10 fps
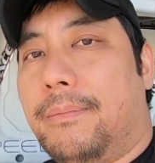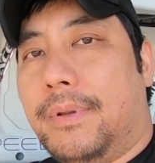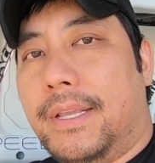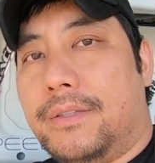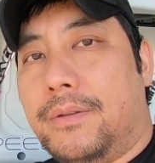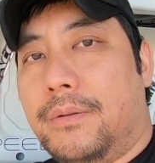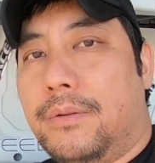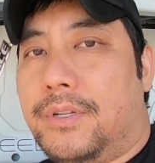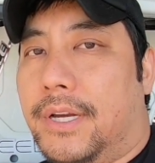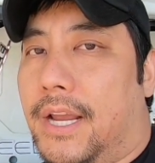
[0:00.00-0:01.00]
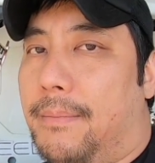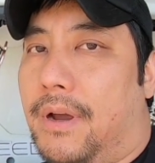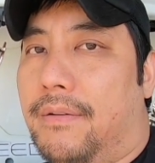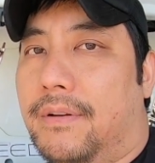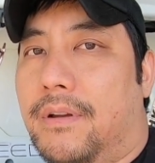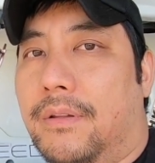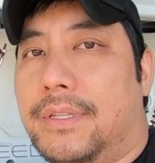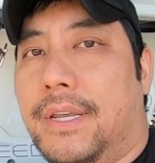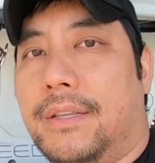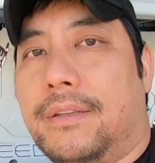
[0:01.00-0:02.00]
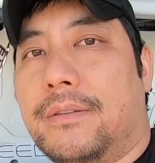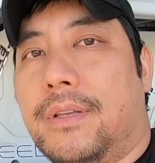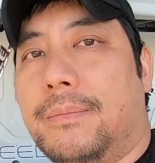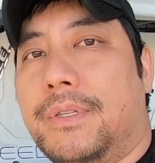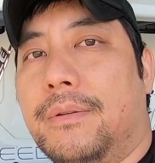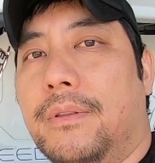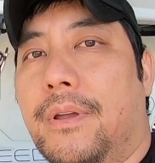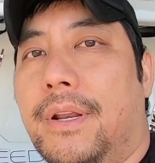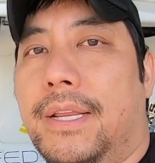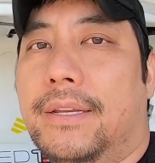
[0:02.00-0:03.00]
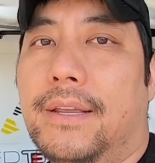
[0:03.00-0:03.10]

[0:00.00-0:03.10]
please do check out my other content because I'm still learning.